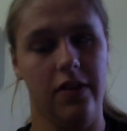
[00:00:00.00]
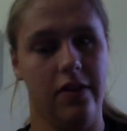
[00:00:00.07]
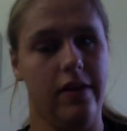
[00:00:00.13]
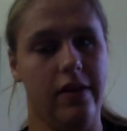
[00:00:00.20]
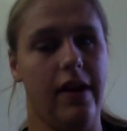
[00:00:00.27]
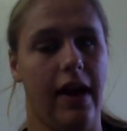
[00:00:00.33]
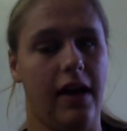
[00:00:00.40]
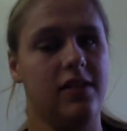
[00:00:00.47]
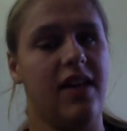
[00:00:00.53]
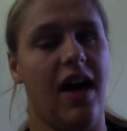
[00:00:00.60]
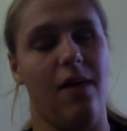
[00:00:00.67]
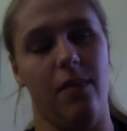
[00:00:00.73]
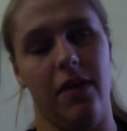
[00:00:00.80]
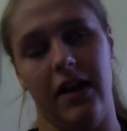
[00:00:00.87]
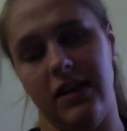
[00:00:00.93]
the next
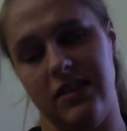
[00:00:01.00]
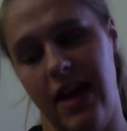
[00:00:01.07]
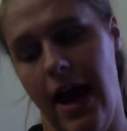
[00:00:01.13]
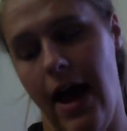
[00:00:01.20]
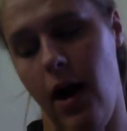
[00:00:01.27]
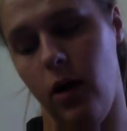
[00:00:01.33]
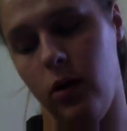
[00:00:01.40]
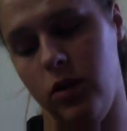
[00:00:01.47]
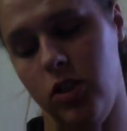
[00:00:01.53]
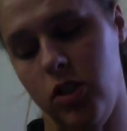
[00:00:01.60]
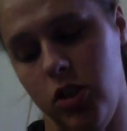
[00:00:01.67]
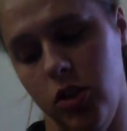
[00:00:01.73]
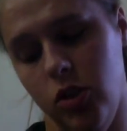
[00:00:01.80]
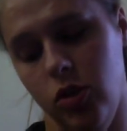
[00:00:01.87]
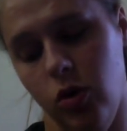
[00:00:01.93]
topic is how
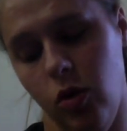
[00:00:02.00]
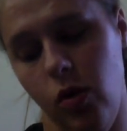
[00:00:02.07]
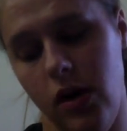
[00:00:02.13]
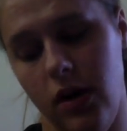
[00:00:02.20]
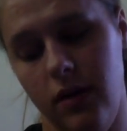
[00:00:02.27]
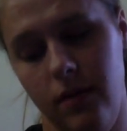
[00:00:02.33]
to